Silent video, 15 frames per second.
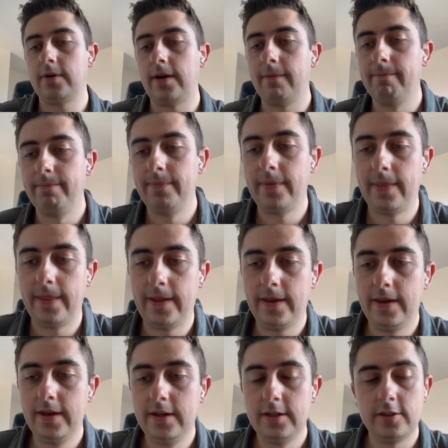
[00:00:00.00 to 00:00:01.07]
Okay,
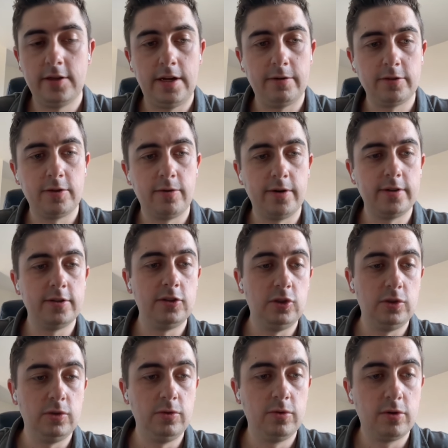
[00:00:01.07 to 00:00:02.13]
so now it's going
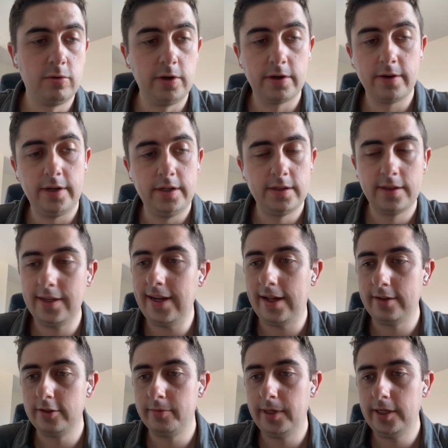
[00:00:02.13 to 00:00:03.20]
to query the
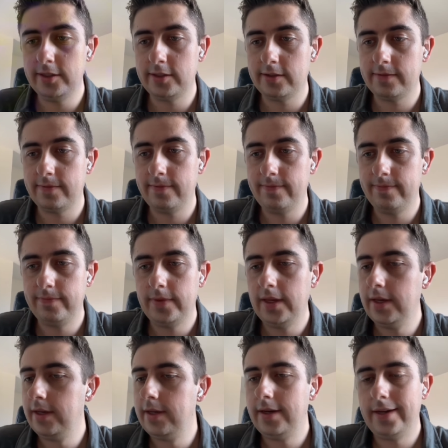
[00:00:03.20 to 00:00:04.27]
knowledge base,
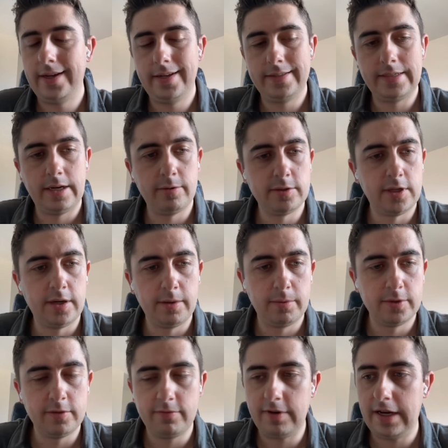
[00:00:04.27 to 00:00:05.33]
and it said it was
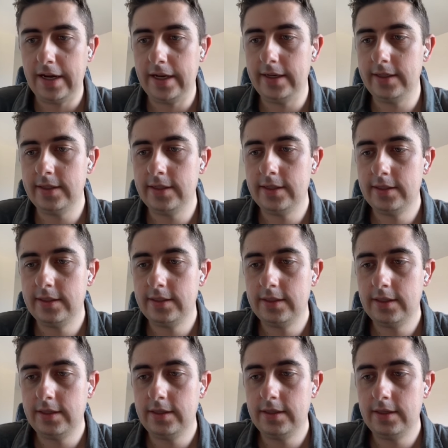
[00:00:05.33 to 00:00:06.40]
unable to find
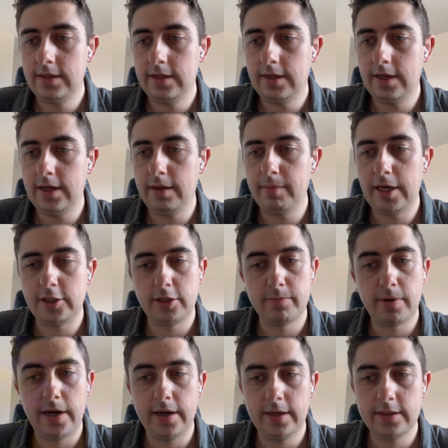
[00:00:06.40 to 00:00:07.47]
any
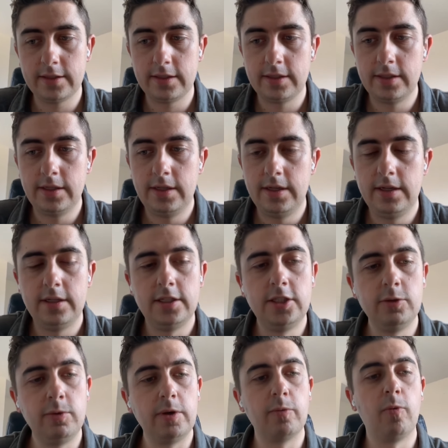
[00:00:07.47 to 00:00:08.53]
matching products.
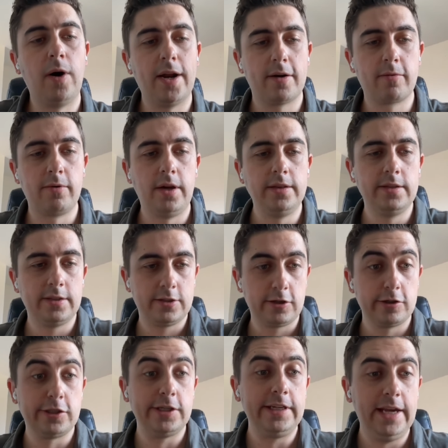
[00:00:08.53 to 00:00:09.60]
Do we want to run the
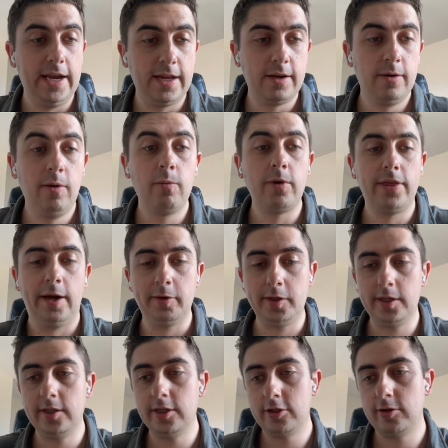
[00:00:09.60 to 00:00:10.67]
search again without
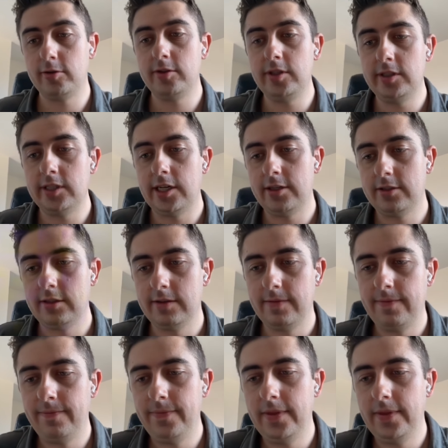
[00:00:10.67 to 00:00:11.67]
the additional details?